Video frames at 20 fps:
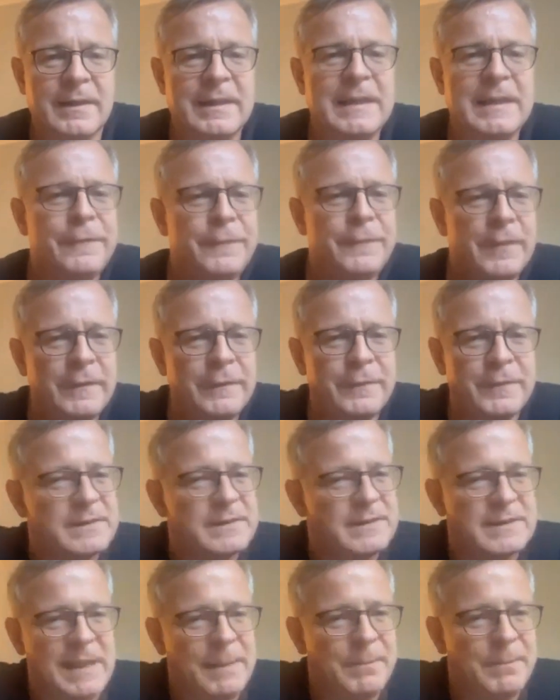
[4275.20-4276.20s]
even if
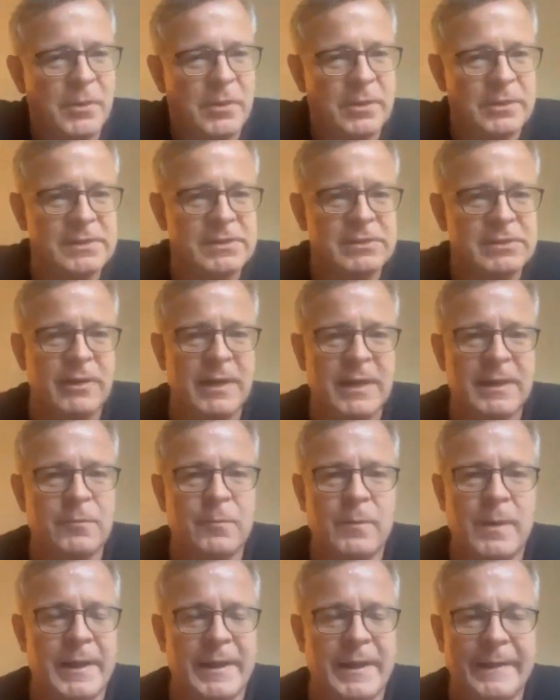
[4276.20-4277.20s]
in some
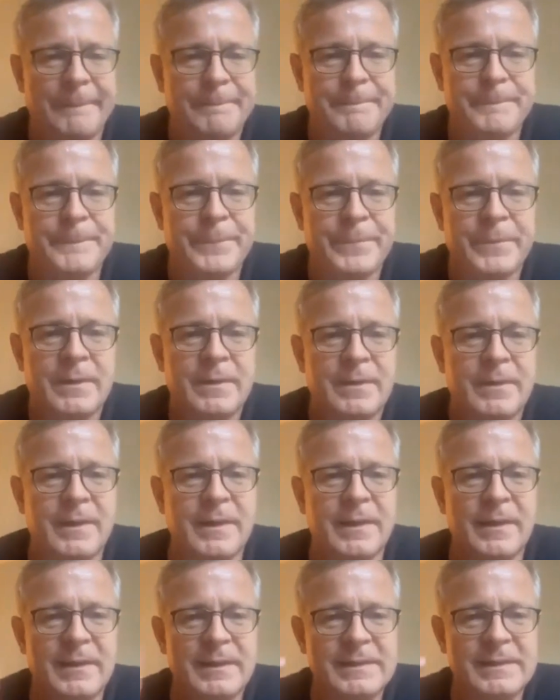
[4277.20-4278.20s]
constrained way,
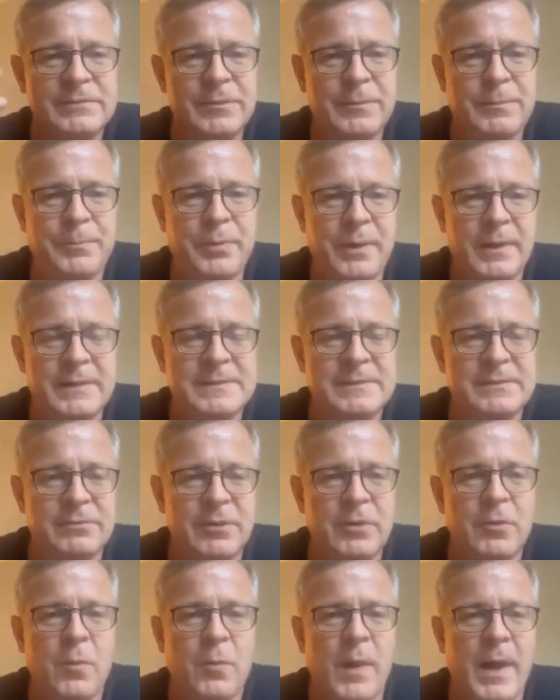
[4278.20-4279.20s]
is
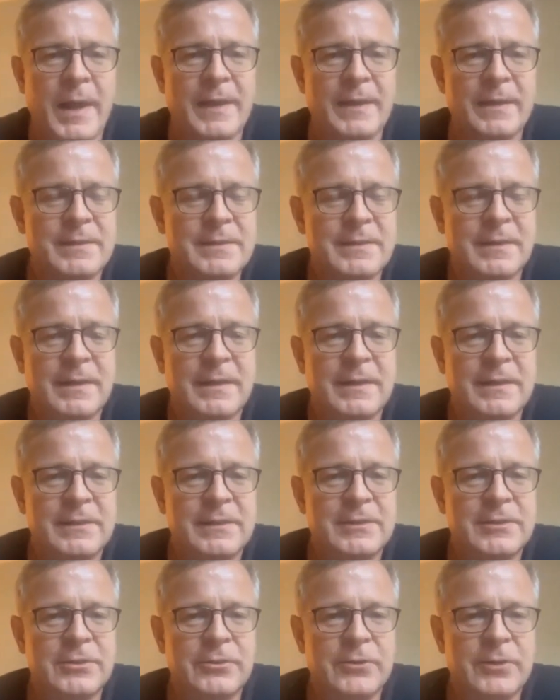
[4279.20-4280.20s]
required
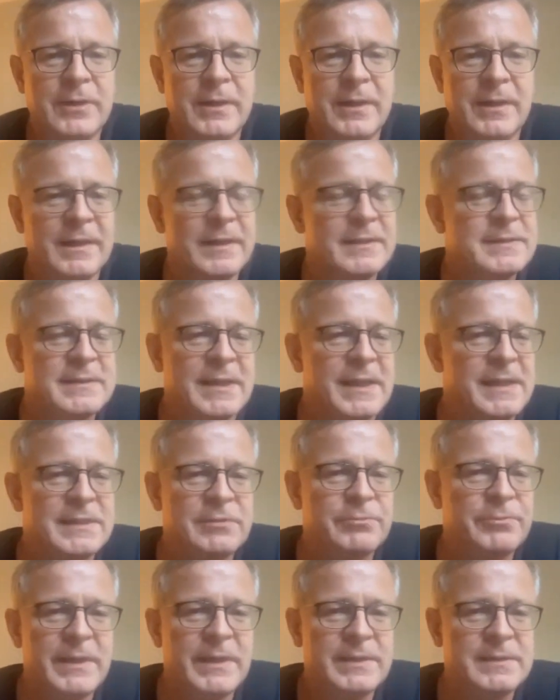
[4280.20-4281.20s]
to
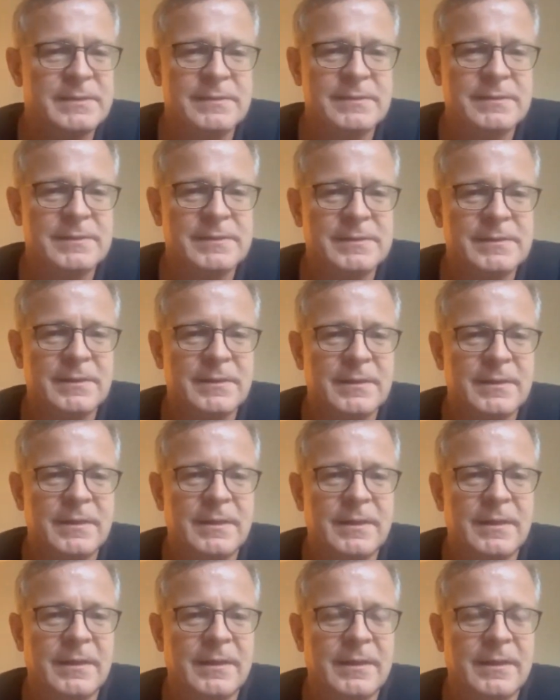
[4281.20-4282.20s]
assess reasons
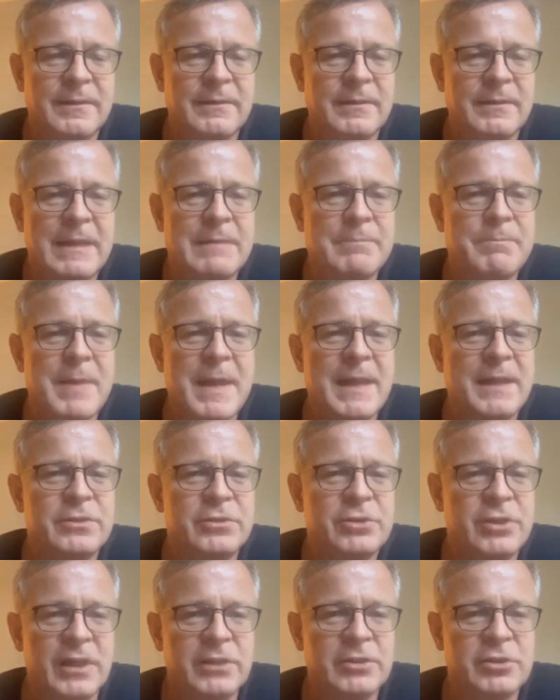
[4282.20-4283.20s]
and make
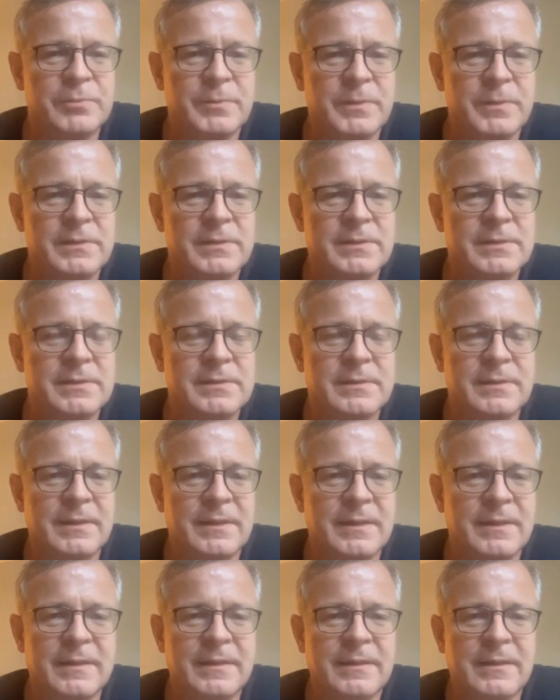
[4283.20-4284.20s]
judgments
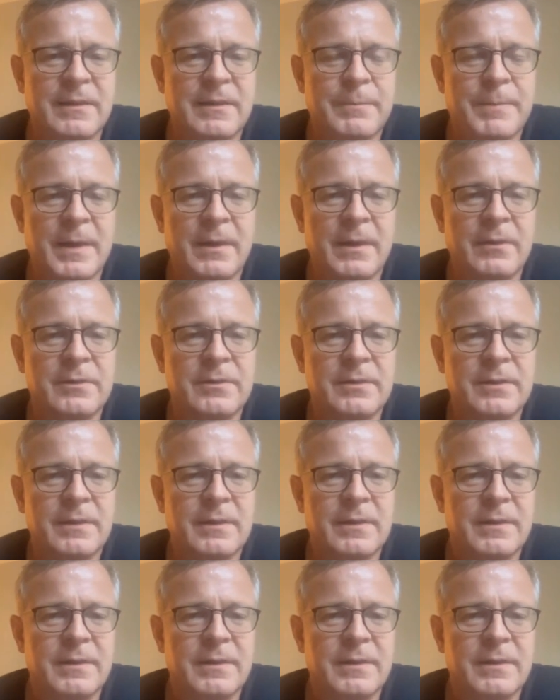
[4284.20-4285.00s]
about